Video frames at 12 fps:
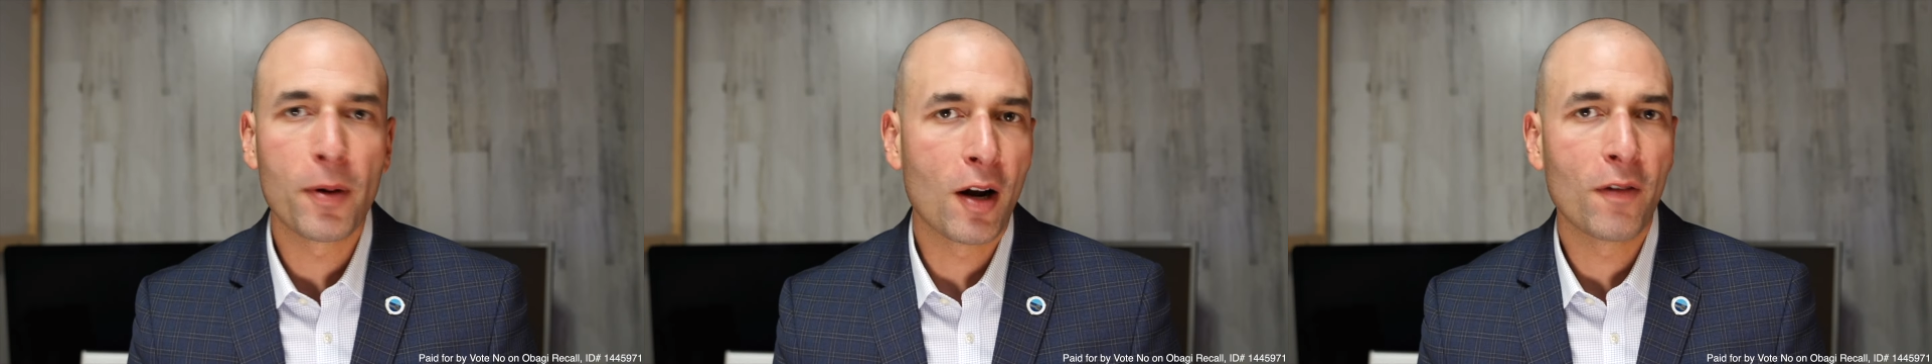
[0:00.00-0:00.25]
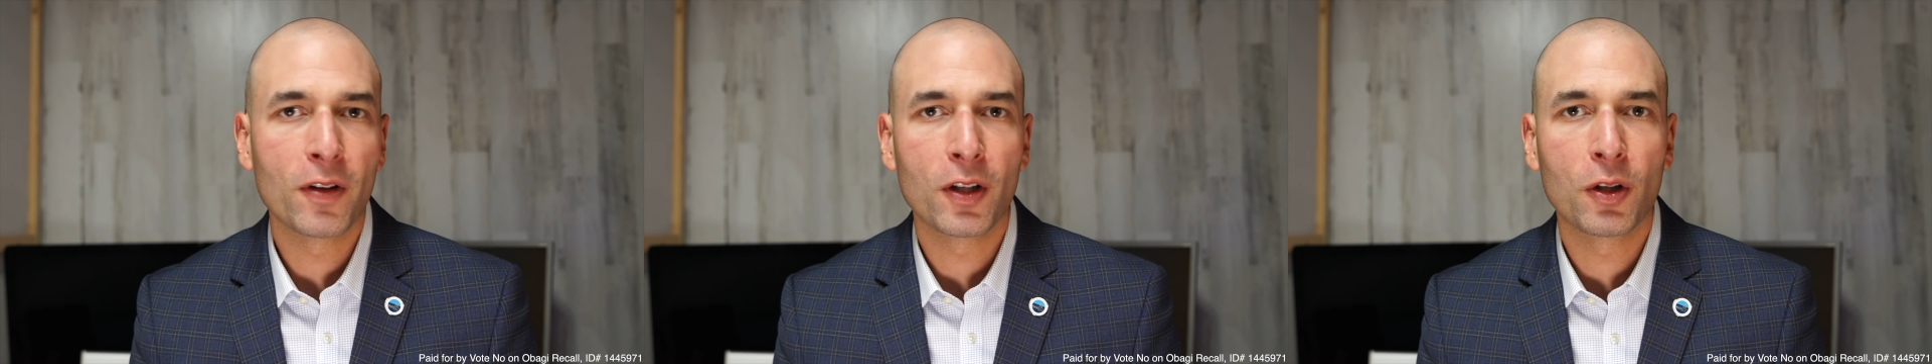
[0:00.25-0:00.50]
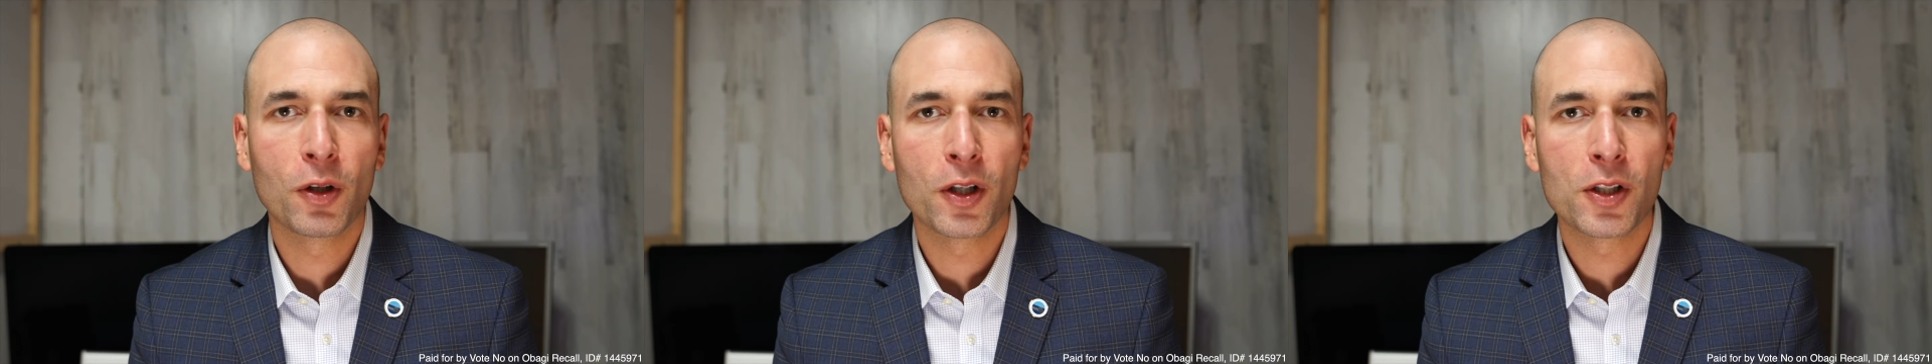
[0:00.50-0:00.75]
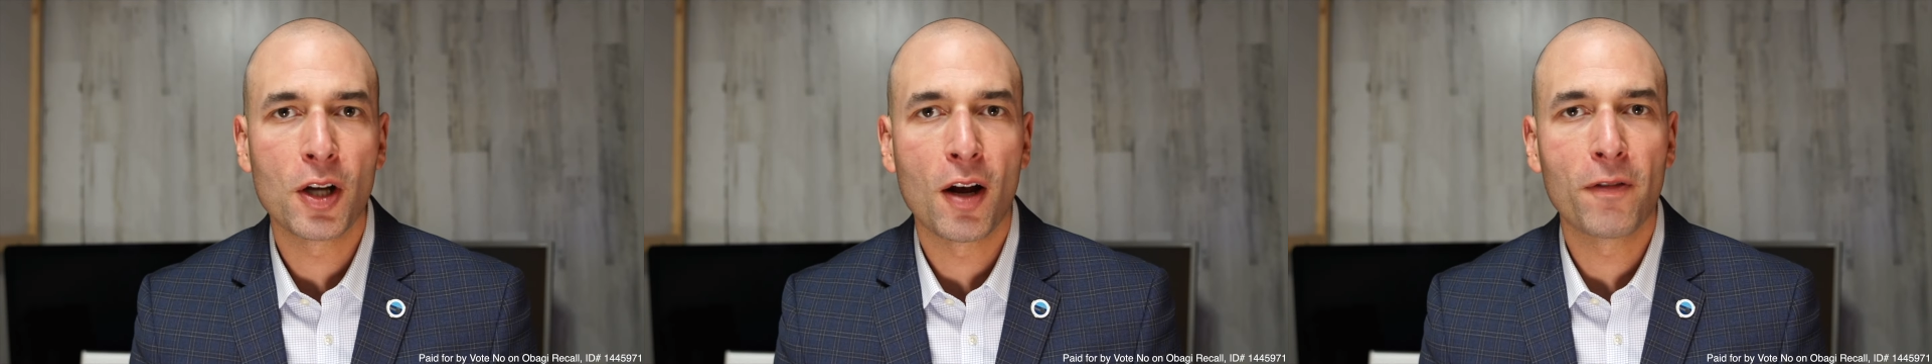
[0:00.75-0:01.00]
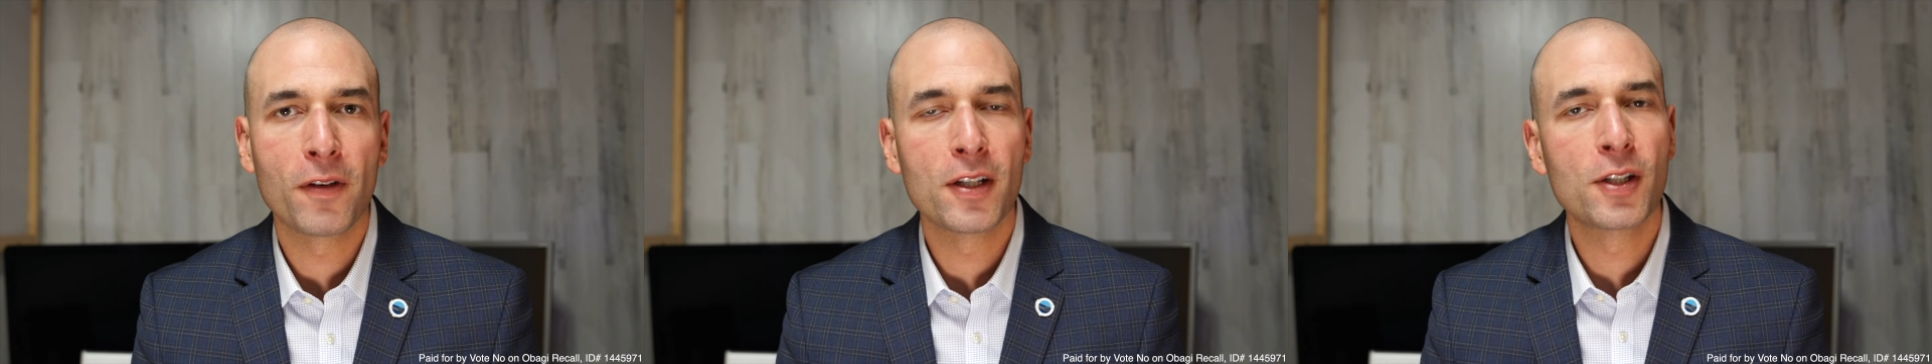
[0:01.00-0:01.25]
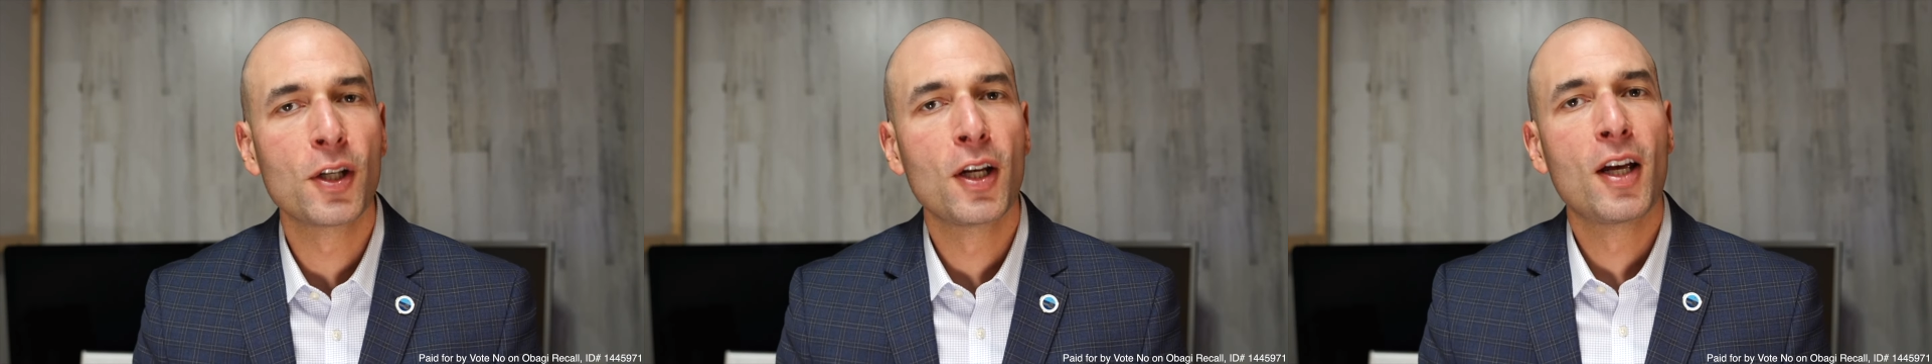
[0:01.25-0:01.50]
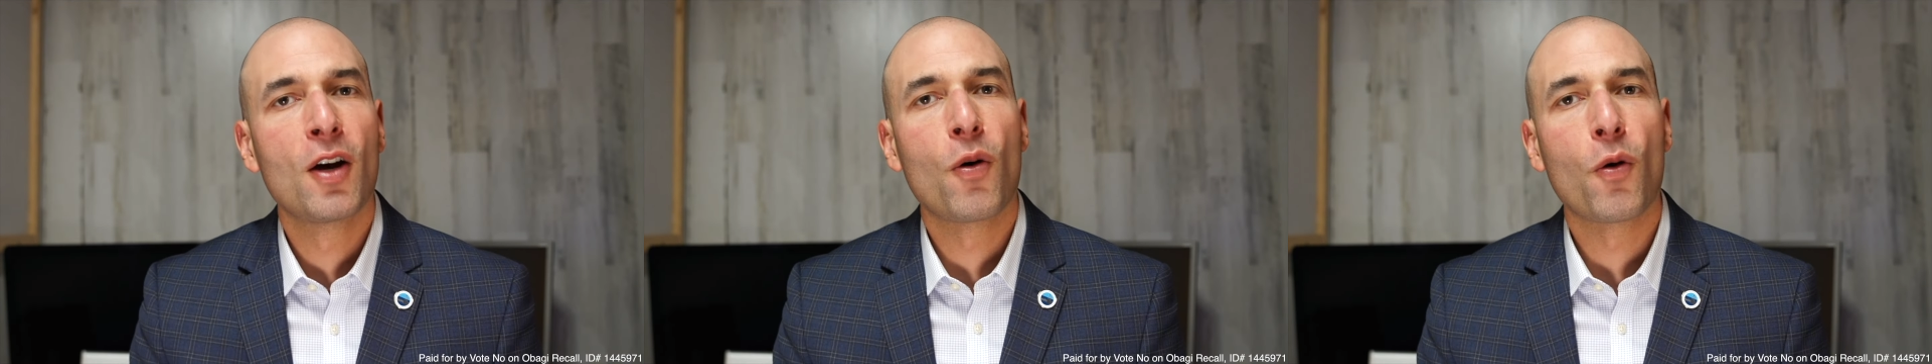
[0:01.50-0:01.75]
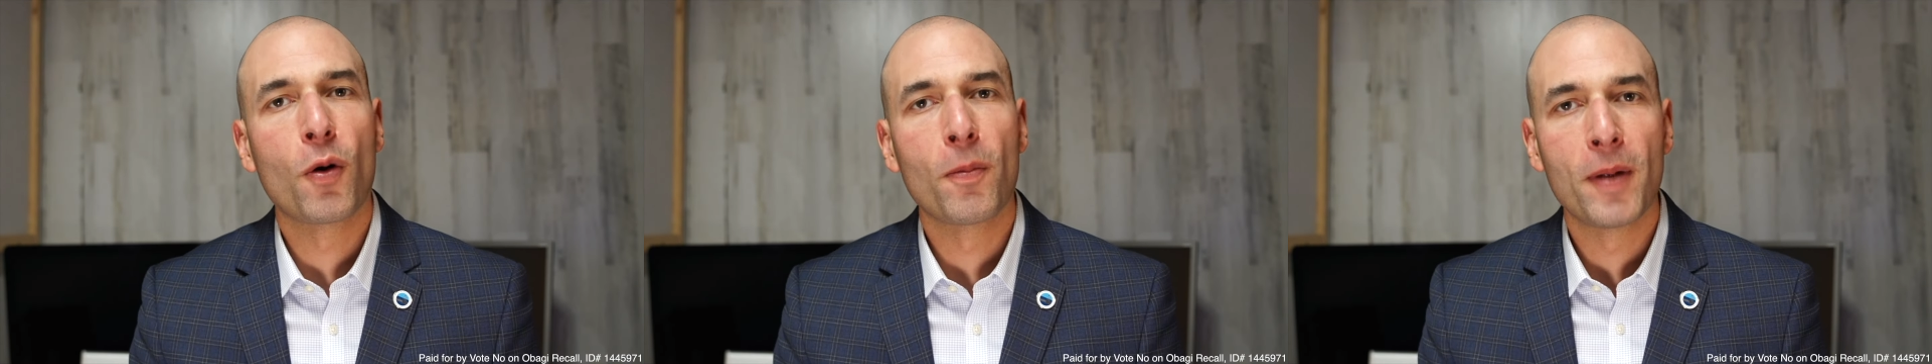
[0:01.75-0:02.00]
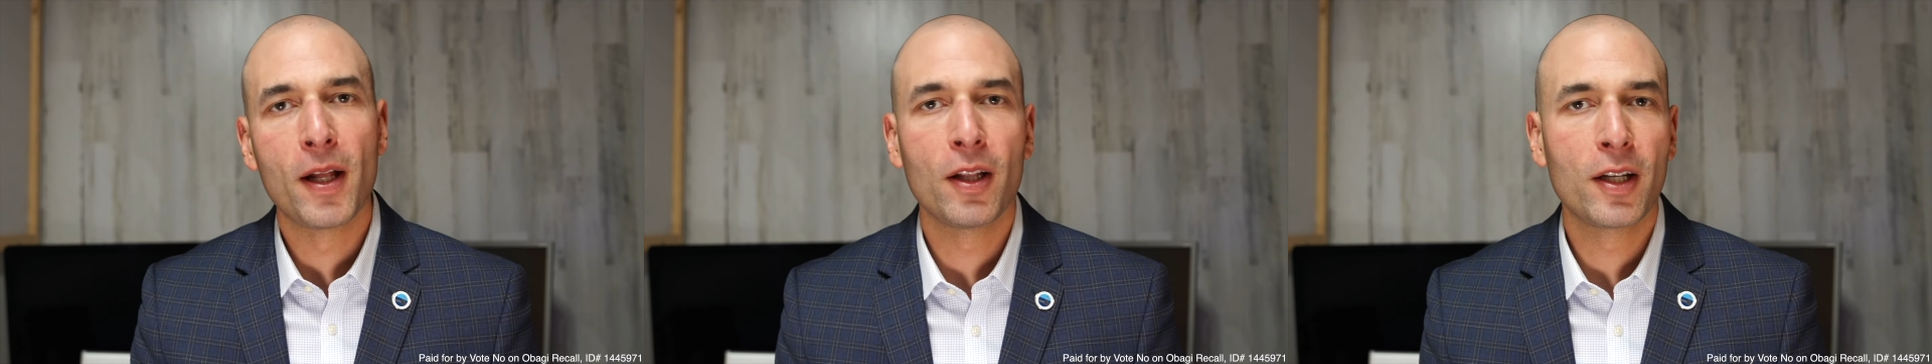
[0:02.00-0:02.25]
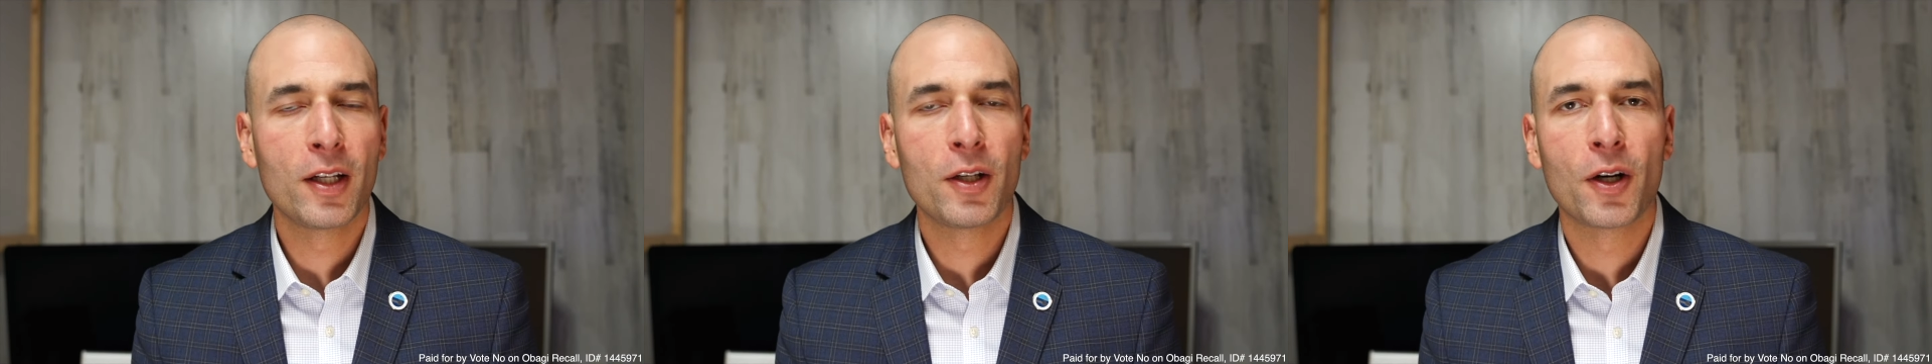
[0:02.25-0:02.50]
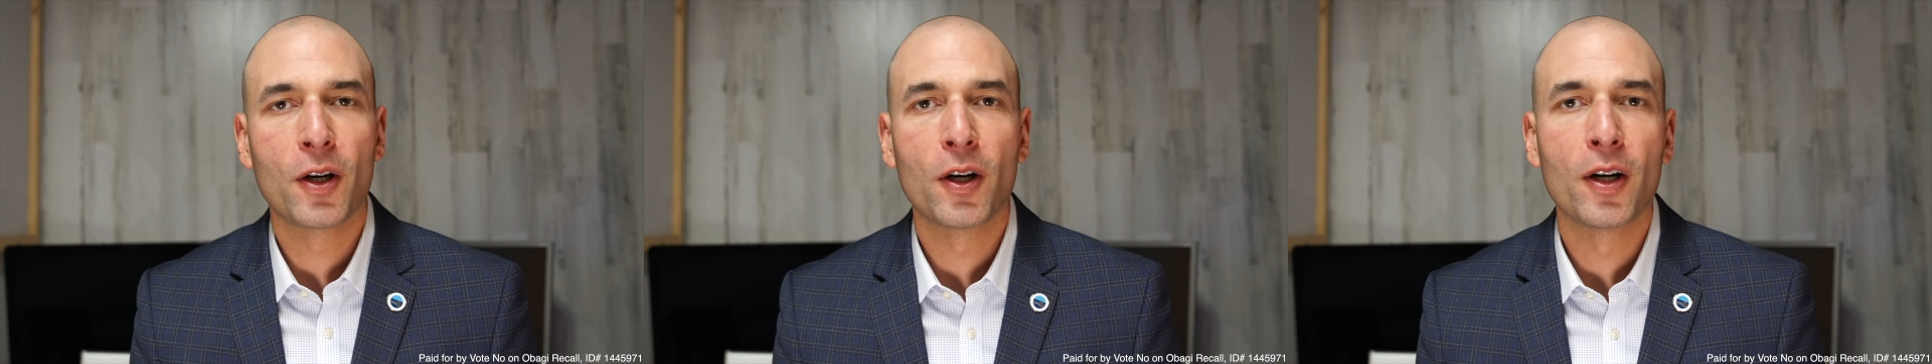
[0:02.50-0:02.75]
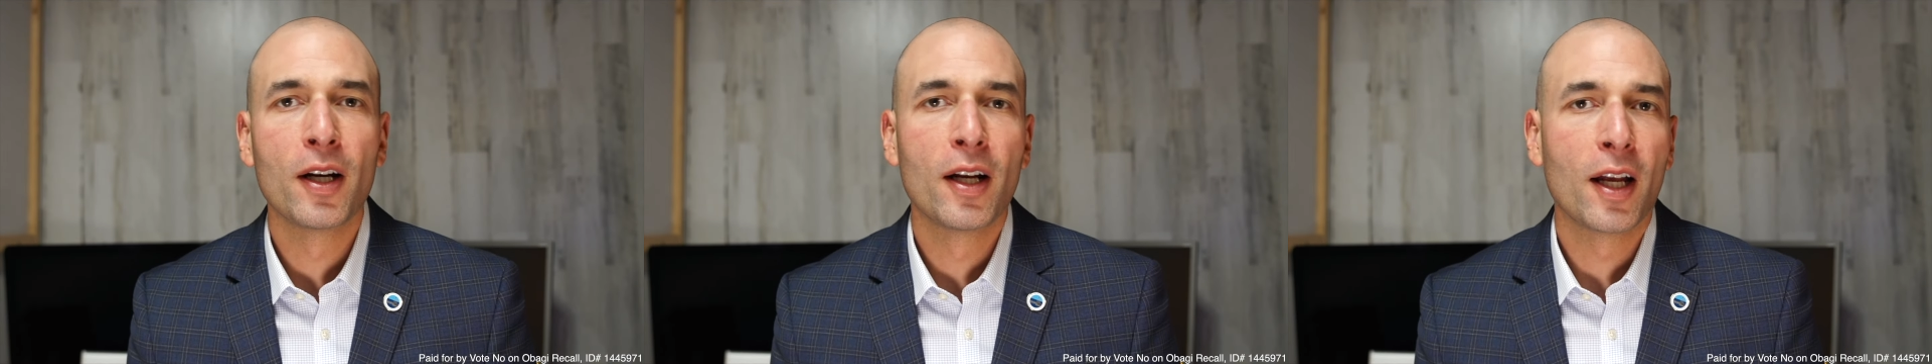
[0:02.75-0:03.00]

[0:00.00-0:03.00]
it off at the clerk's office or mail it in to her,